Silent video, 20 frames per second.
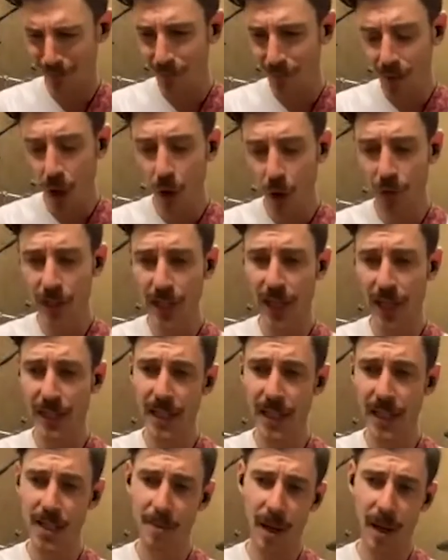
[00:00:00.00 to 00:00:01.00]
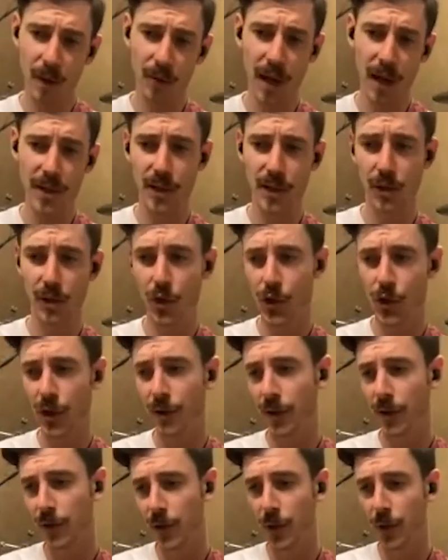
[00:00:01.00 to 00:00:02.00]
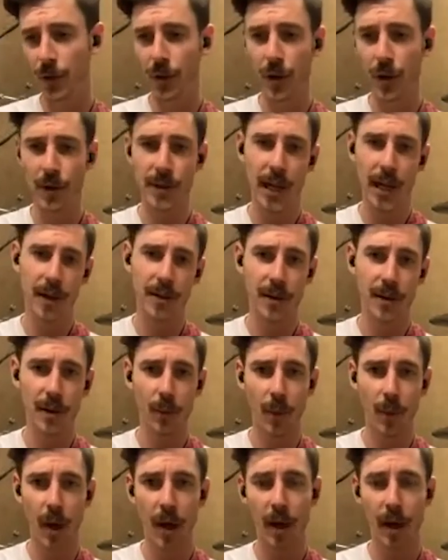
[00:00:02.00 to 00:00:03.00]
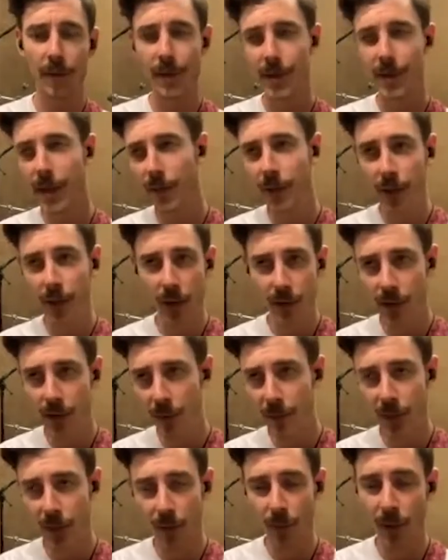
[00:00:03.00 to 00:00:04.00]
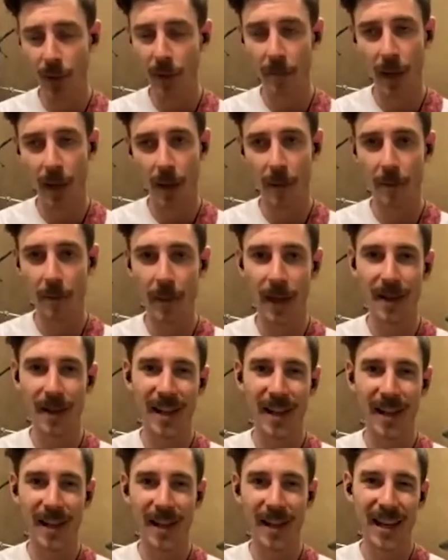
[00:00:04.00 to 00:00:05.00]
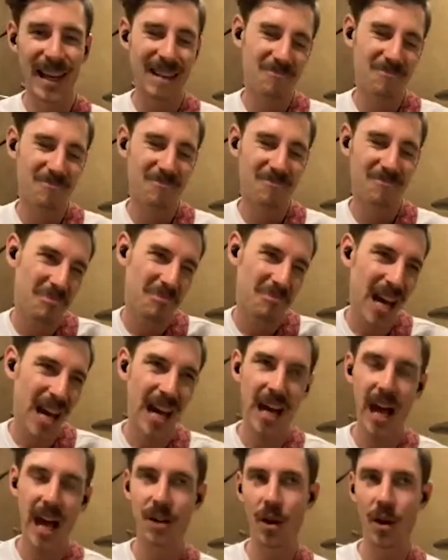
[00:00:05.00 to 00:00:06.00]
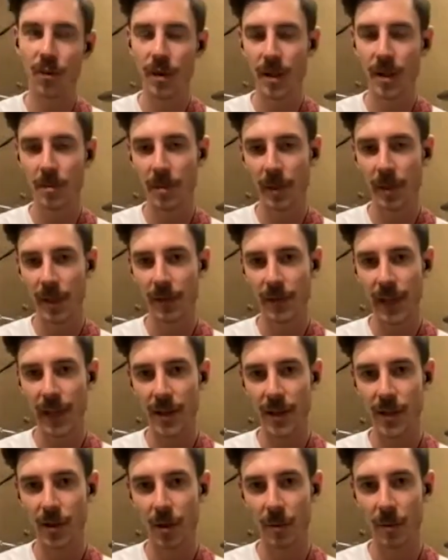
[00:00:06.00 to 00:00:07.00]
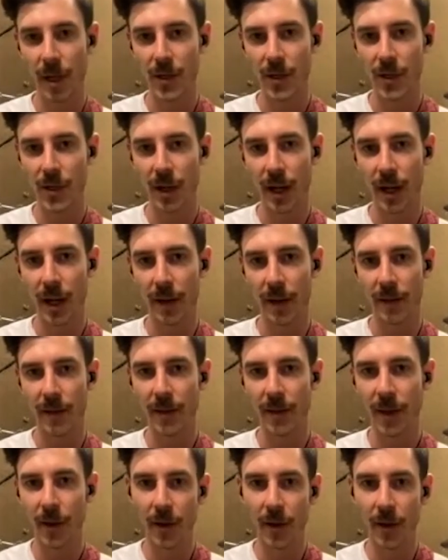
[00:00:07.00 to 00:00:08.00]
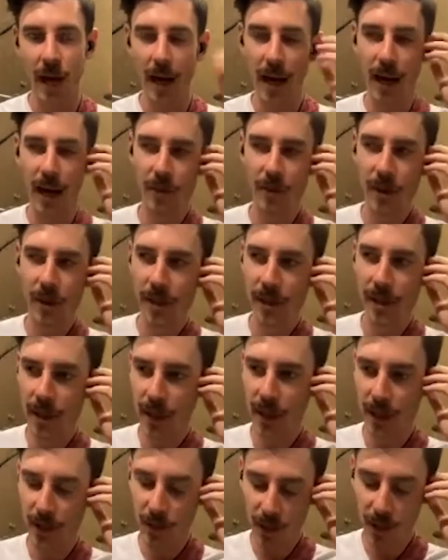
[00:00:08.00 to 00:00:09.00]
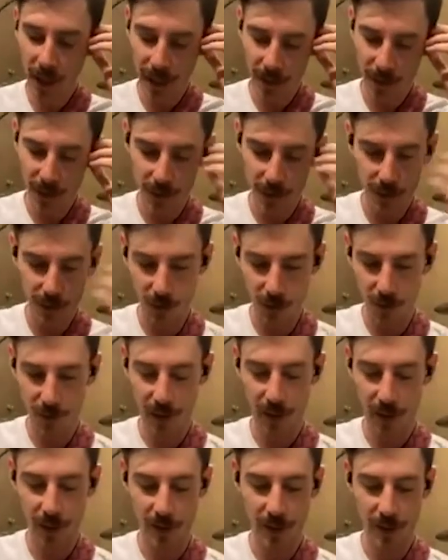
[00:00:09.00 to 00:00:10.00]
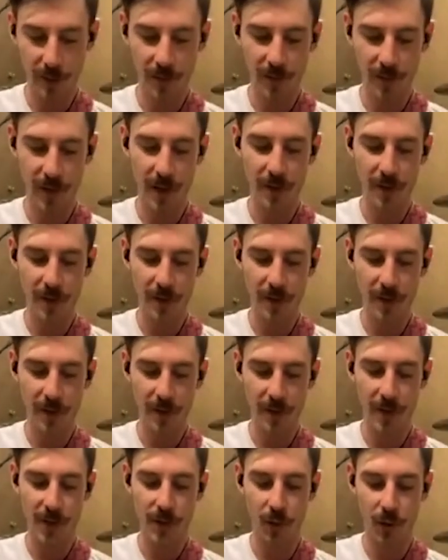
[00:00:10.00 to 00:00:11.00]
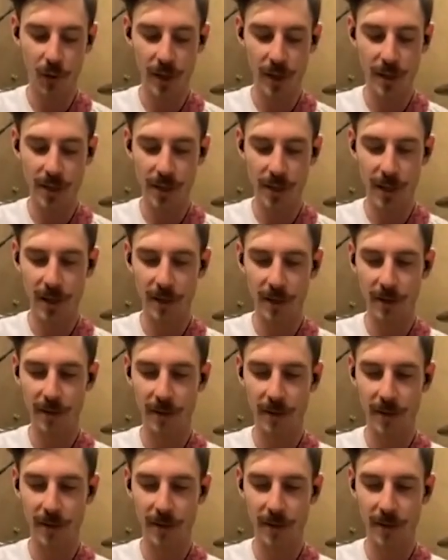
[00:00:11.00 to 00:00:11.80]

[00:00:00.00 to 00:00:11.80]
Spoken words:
all these ideas about resolution, the 2 goes down to the 1, the 7 goes up to the 1, blah, blah, blah. I don't really believe in that so much. You know, I really think that you can kind of do your own thing on top of it. In this Dorian scale,